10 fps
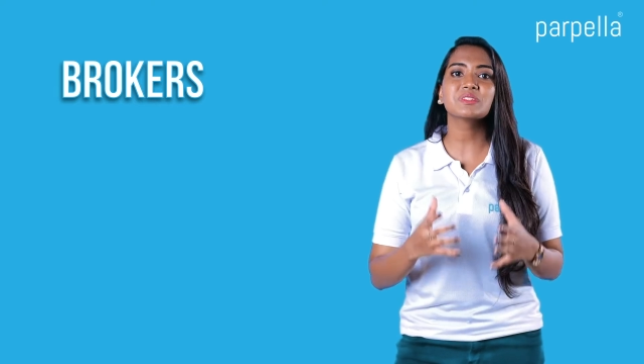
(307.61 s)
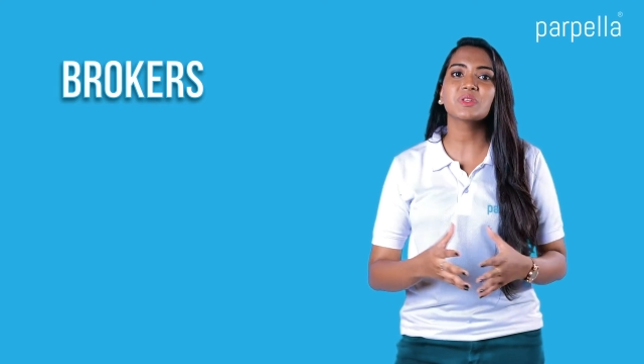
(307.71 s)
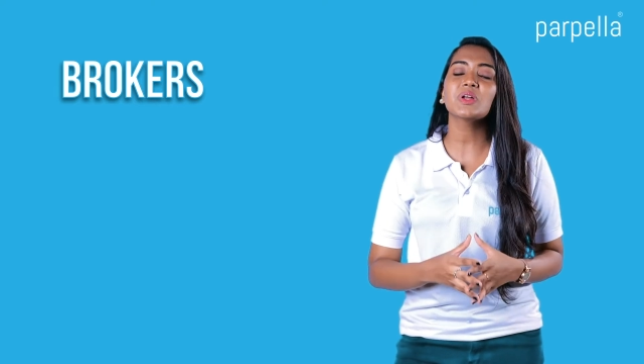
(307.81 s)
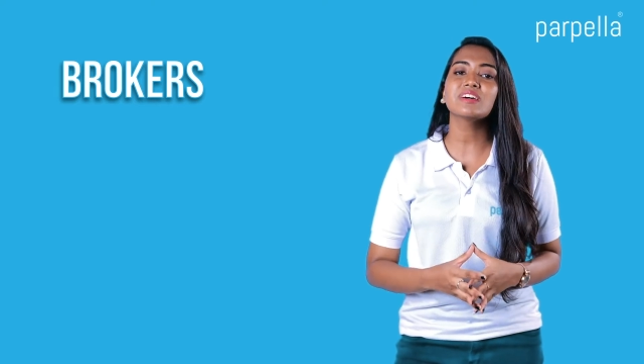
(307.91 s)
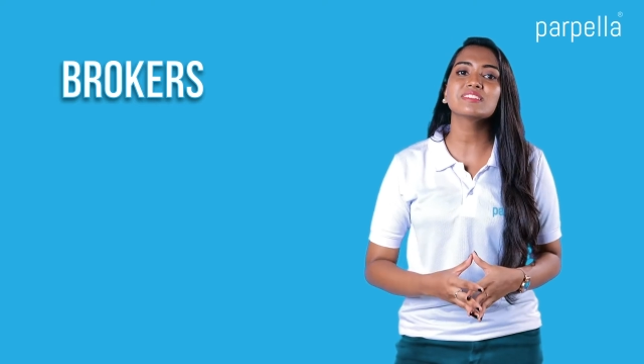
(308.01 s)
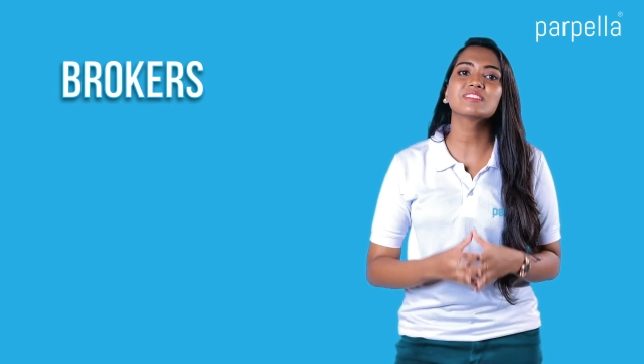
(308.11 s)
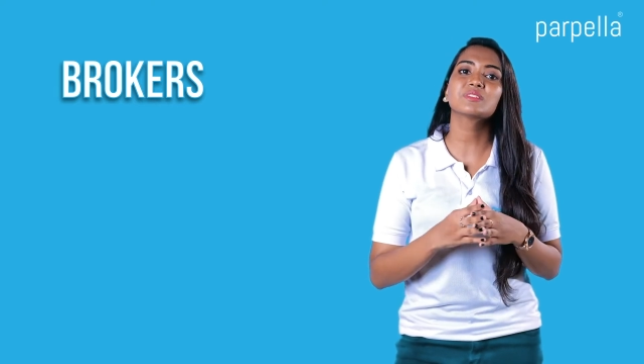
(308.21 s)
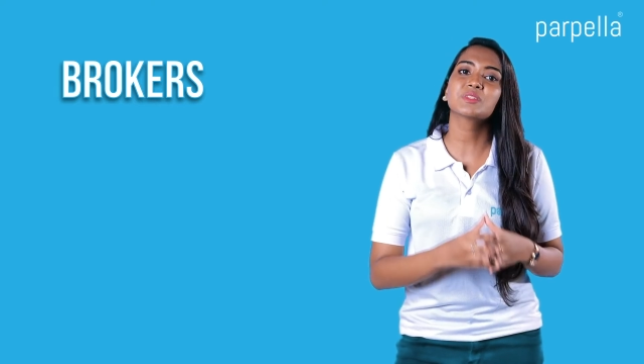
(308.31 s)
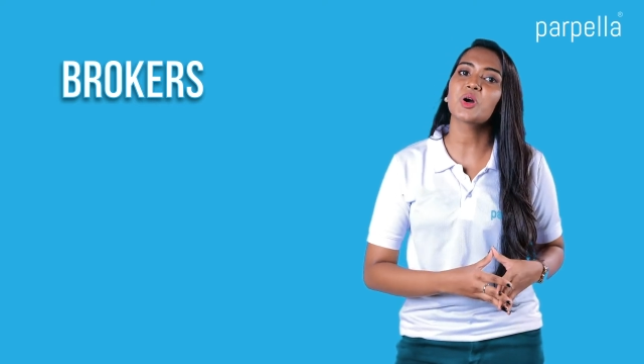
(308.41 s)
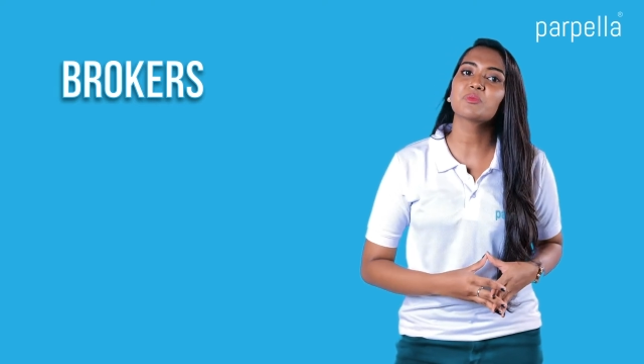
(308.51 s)
known as the
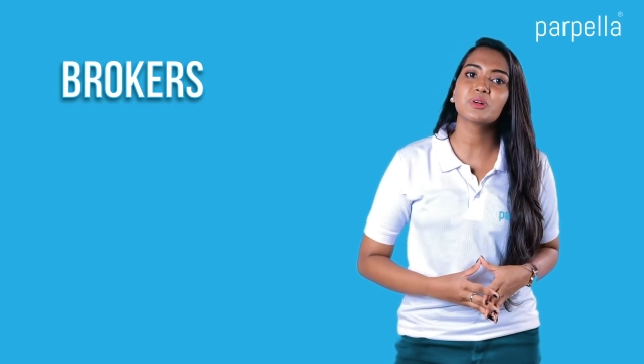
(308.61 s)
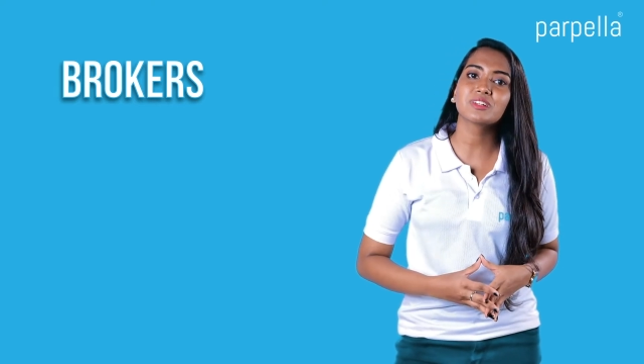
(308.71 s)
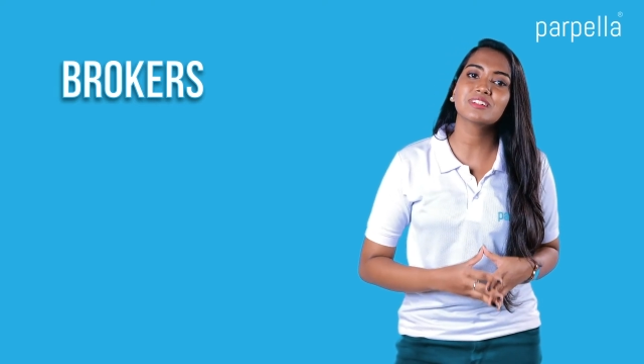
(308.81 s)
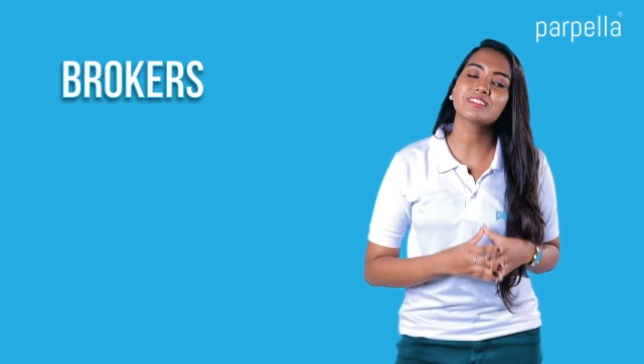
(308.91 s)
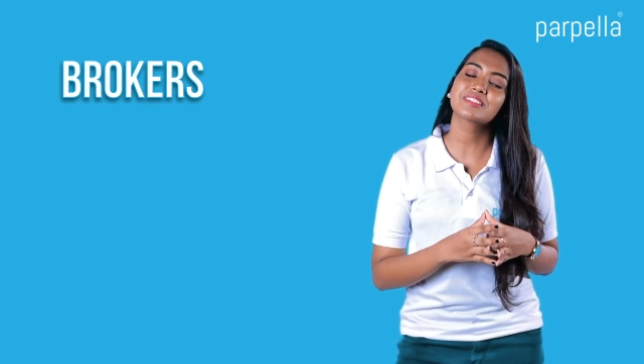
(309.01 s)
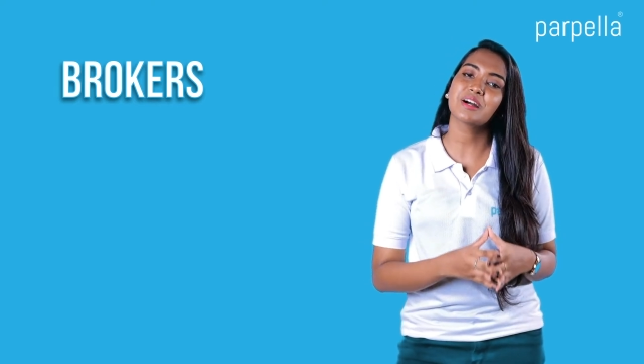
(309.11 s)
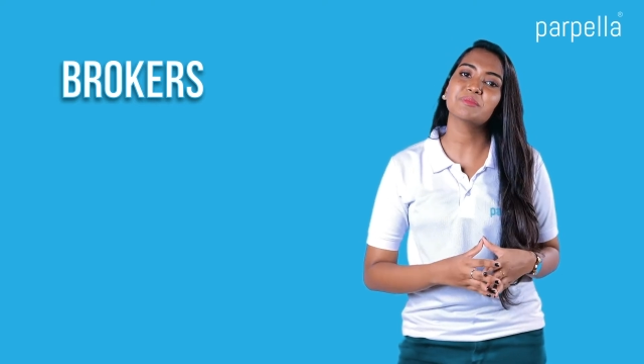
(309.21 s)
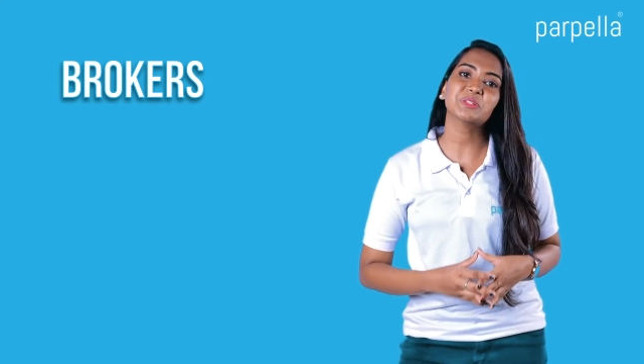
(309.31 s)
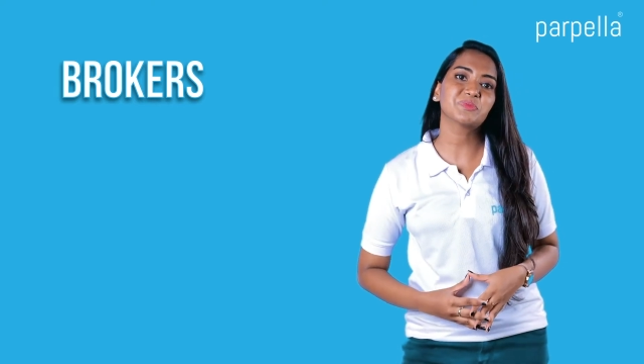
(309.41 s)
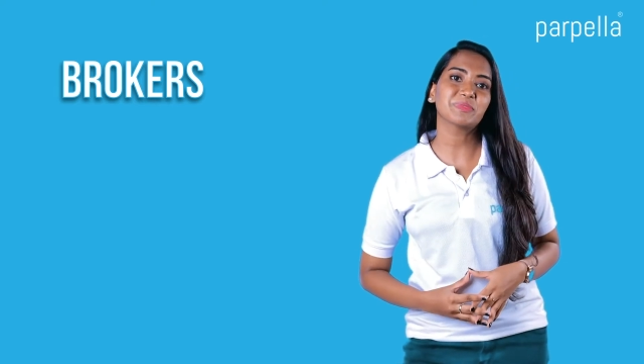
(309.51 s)
stockbrokers
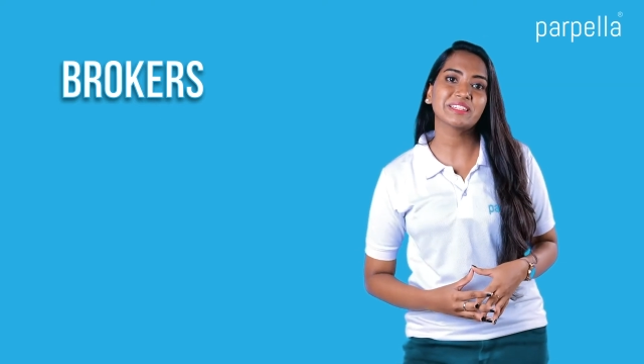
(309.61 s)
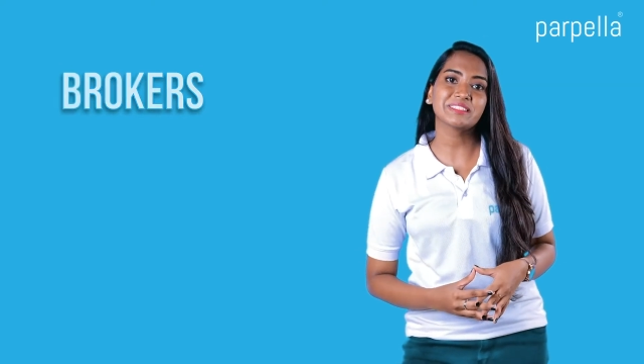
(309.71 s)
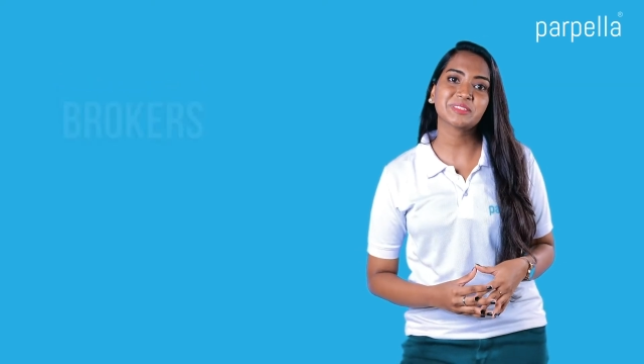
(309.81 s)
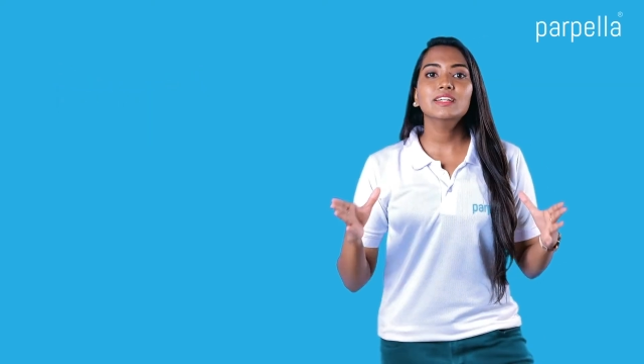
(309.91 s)
come into play.